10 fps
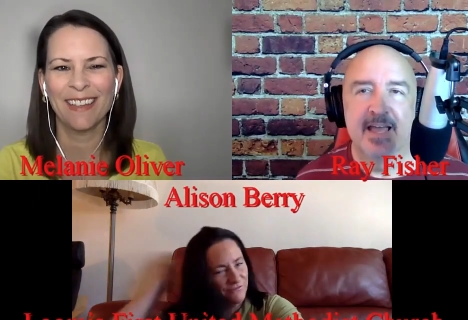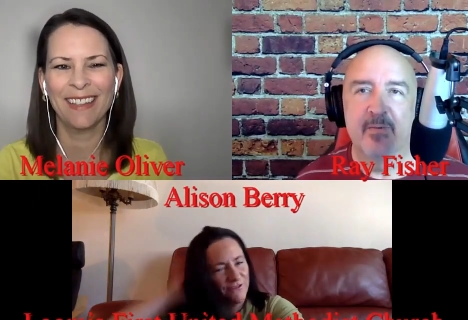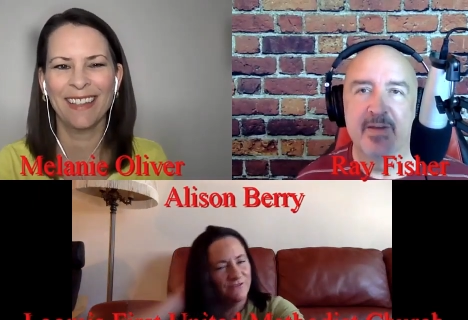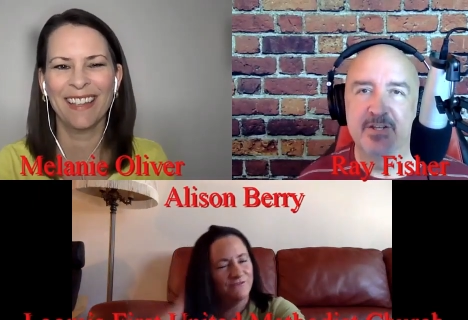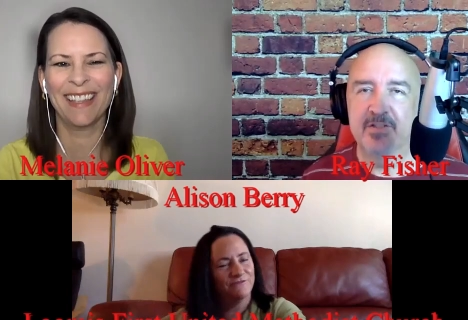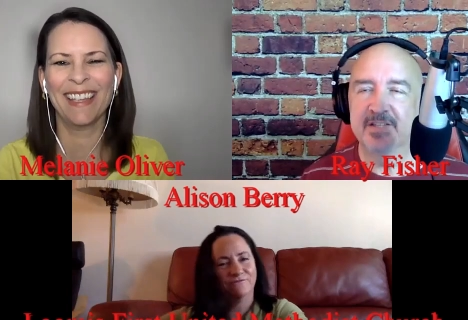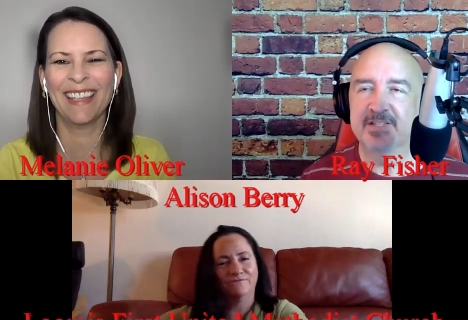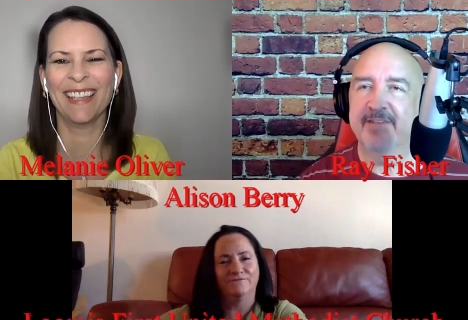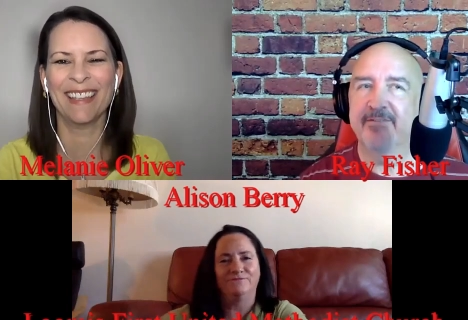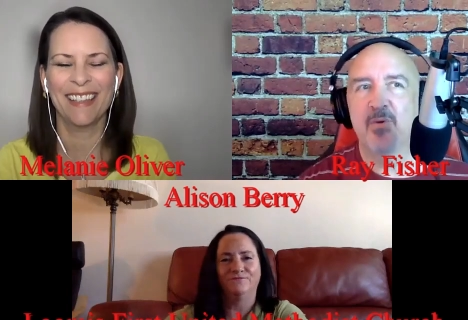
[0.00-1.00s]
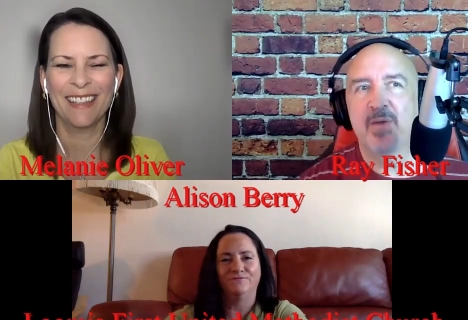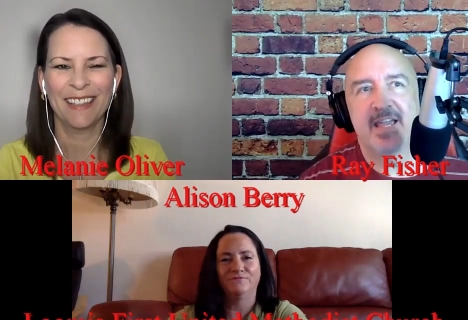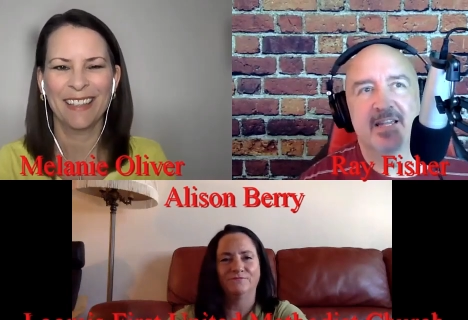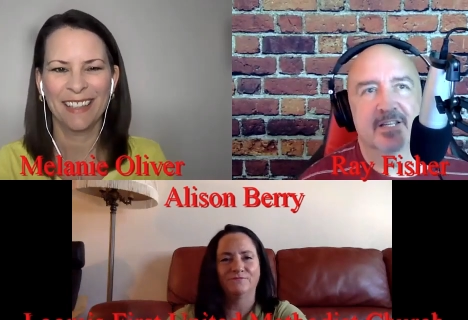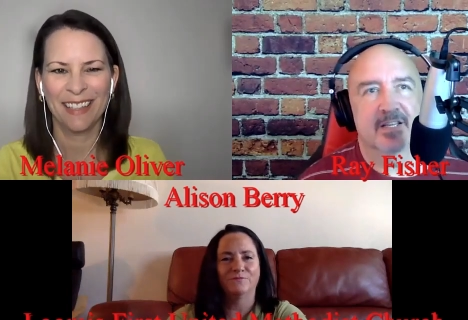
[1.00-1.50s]
Speaker 1: And we do this every
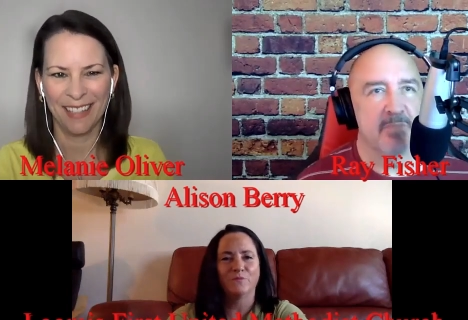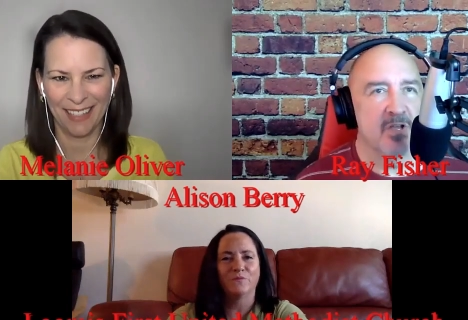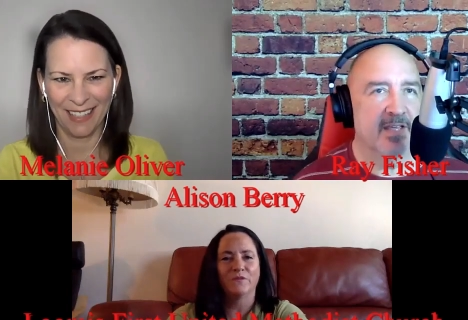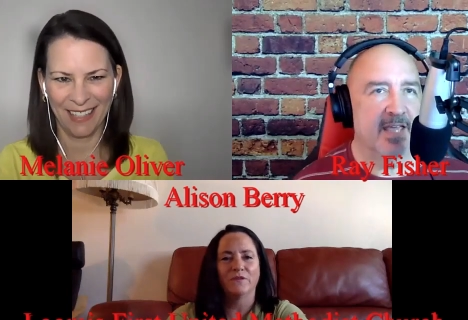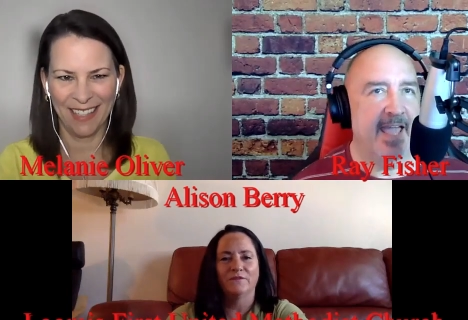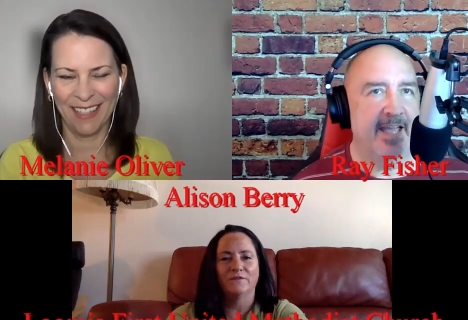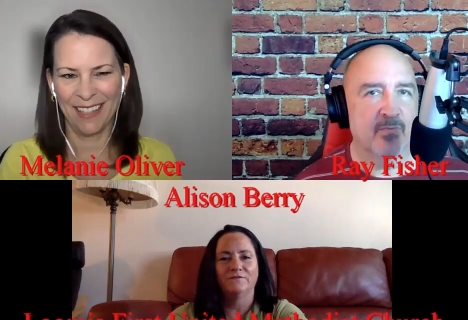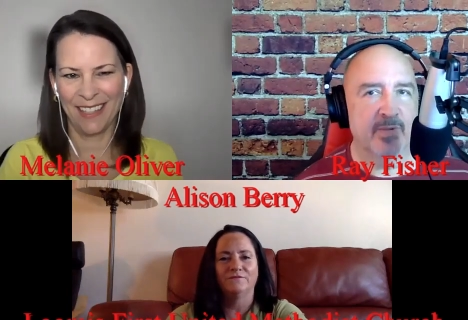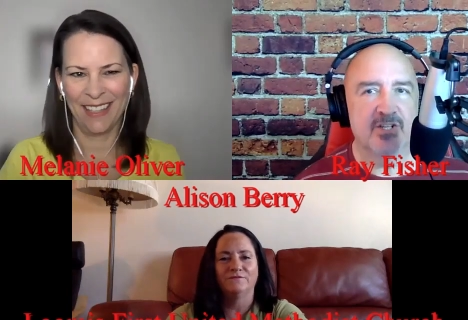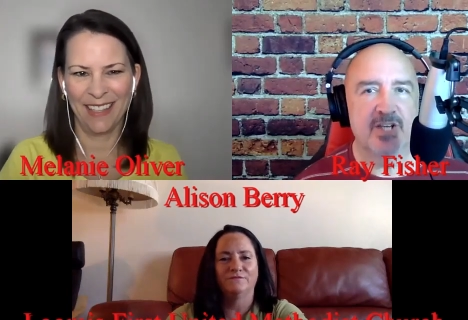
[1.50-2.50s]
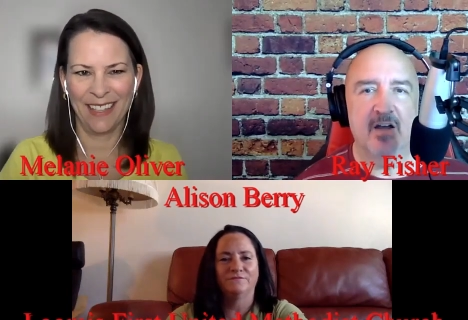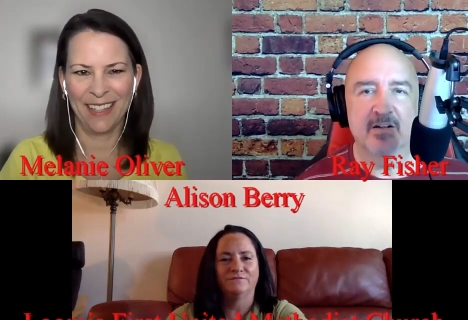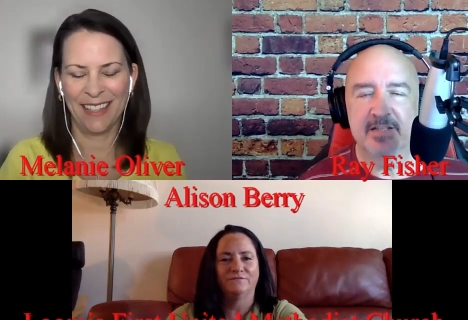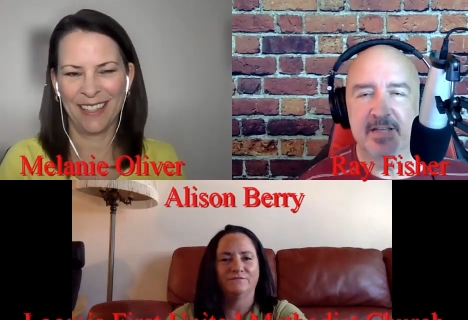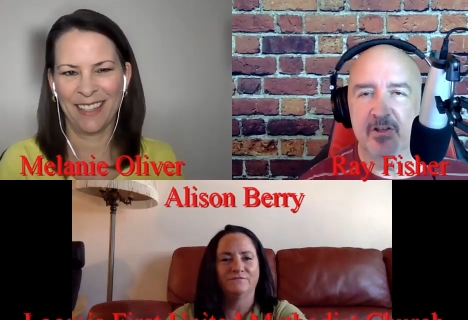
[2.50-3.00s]
week to communicate and reach out
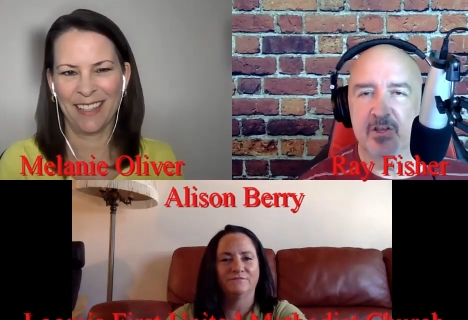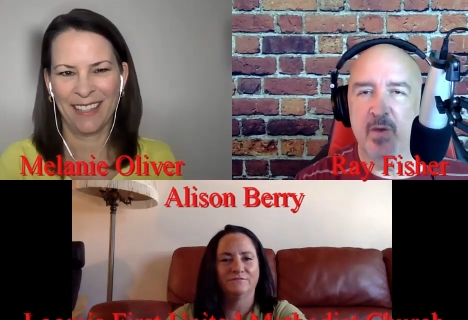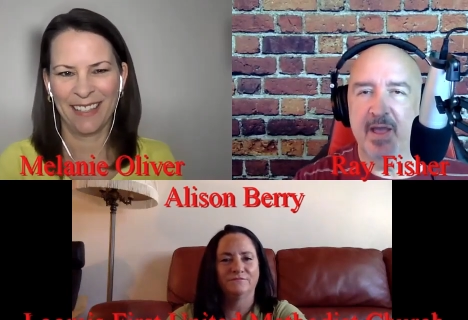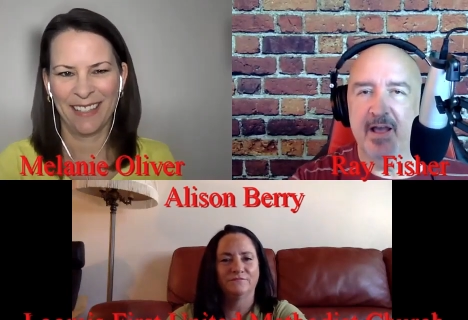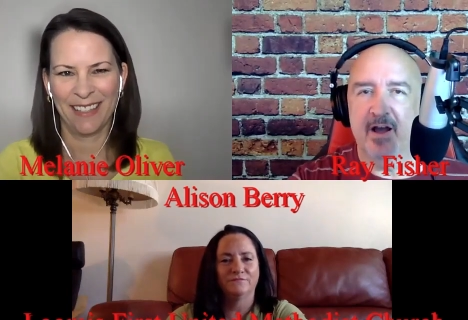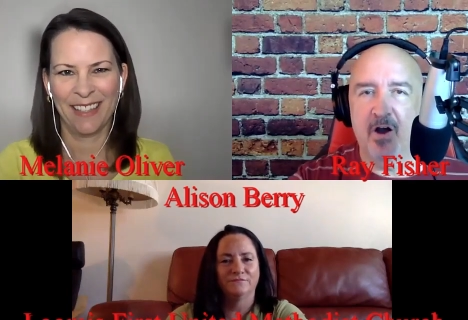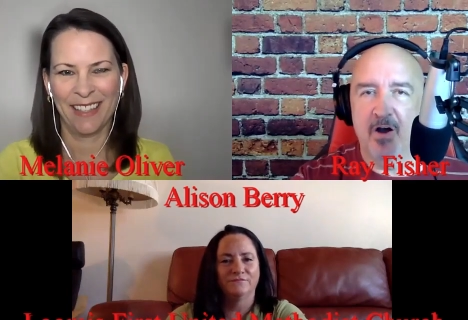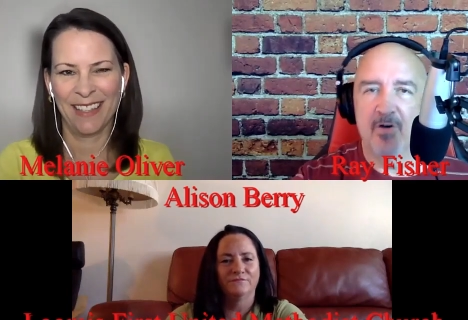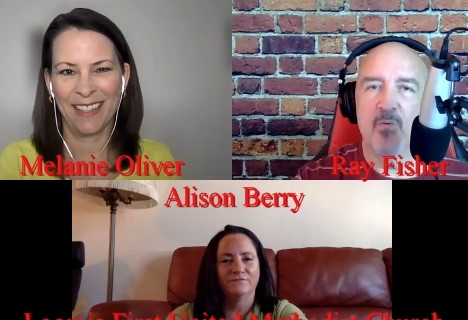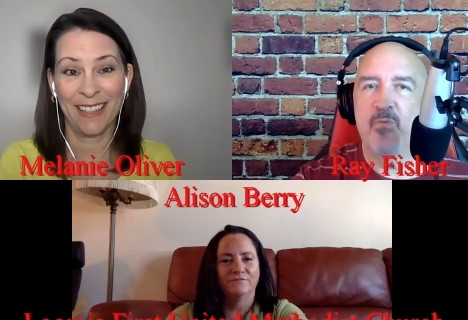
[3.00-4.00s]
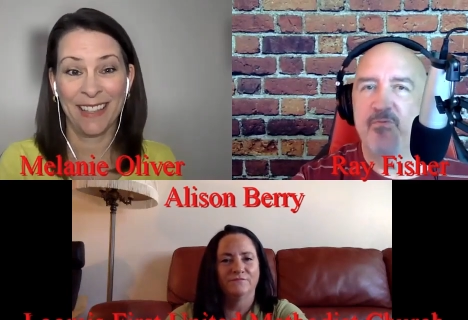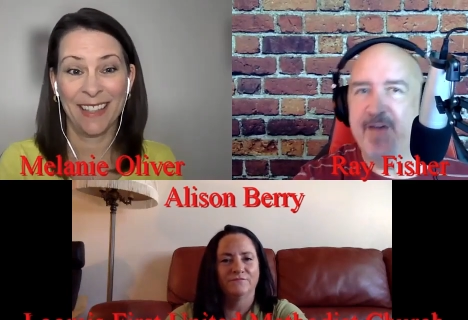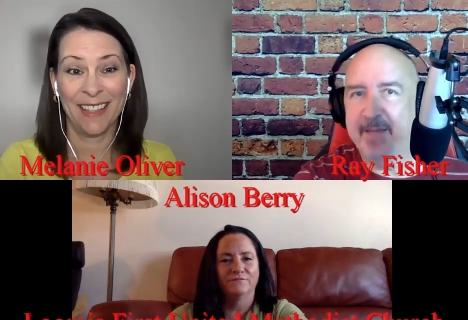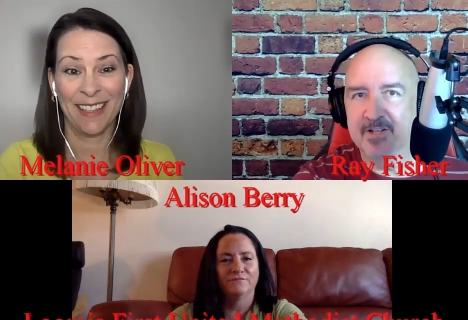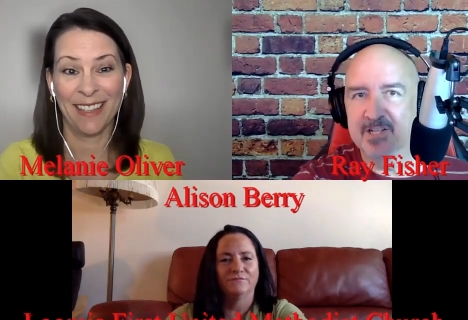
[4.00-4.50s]
and tell you all
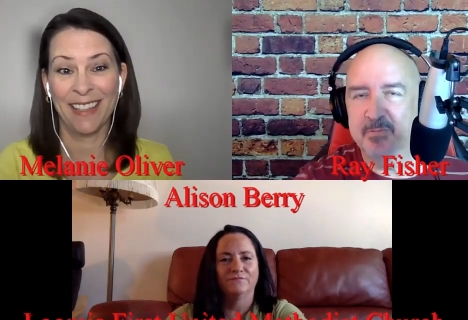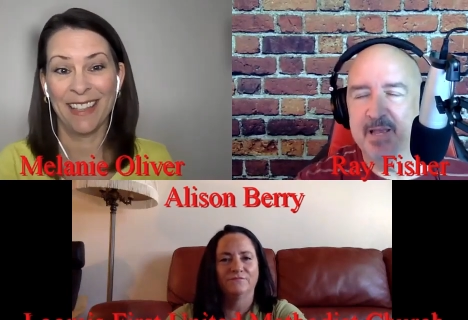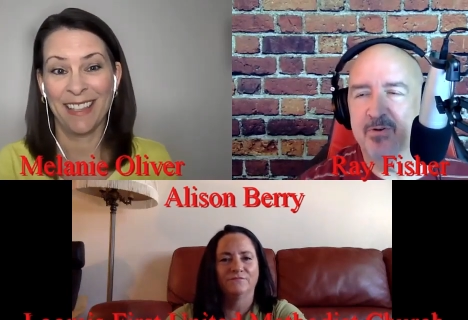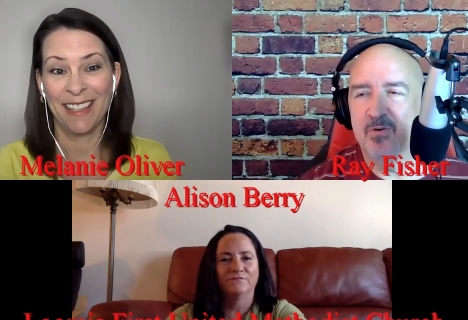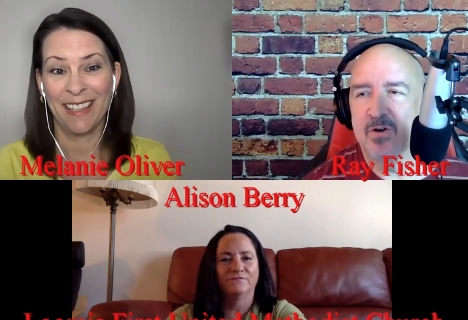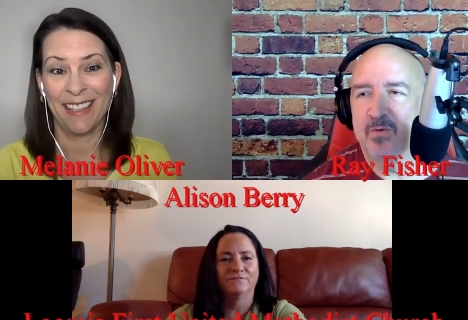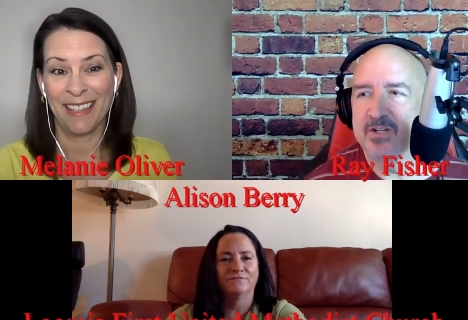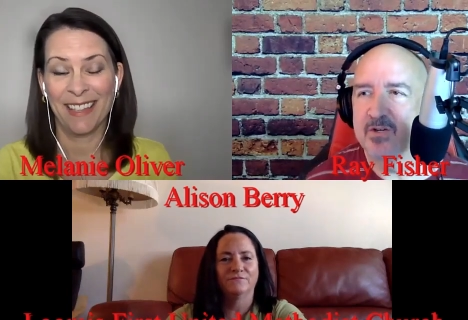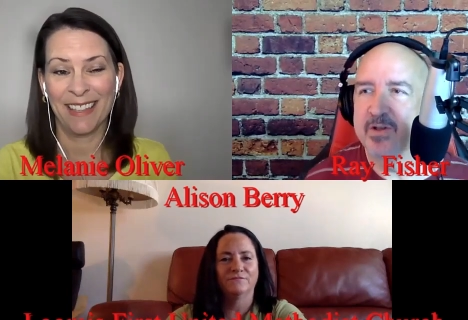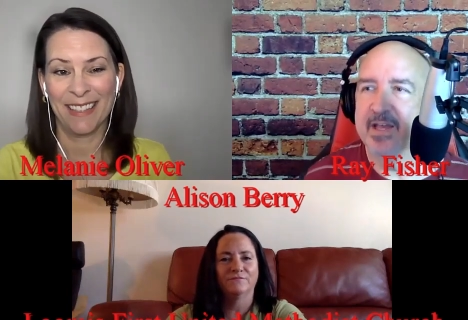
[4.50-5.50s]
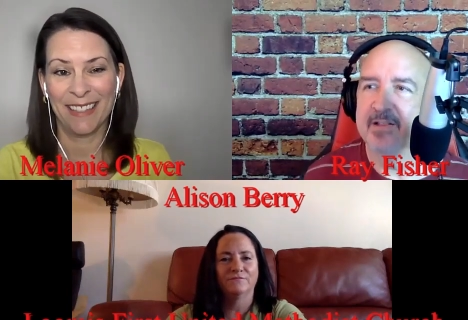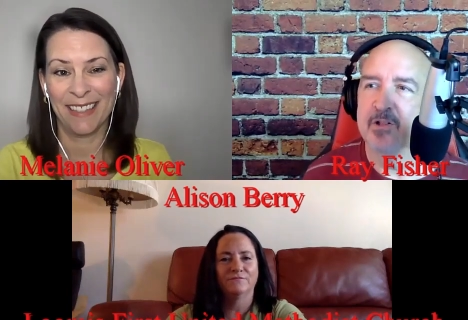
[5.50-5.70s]
fabulous people what we're doing at